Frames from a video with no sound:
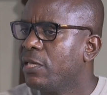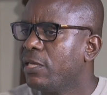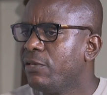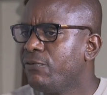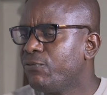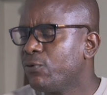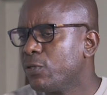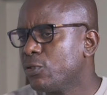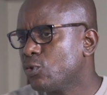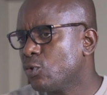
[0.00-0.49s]

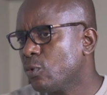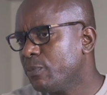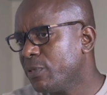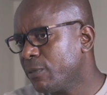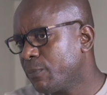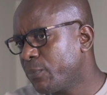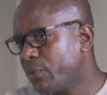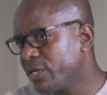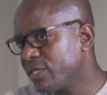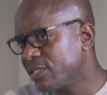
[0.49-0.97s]
If you were to
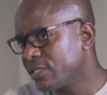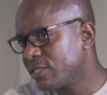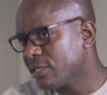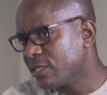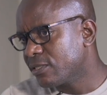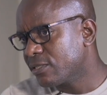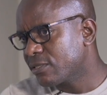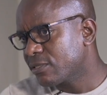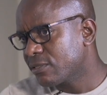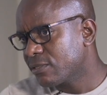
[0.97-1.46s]
meet
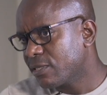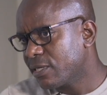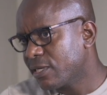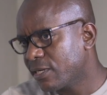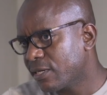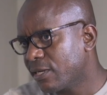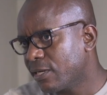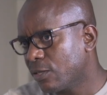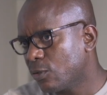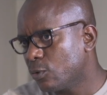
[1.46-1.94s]
President
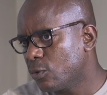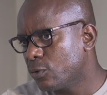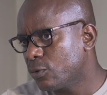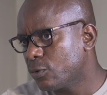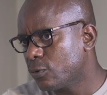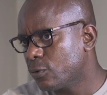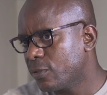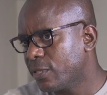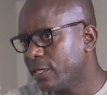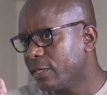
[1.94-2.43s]
Edgar
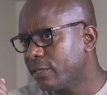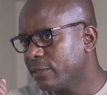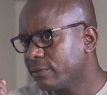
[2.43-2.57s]
Lungu today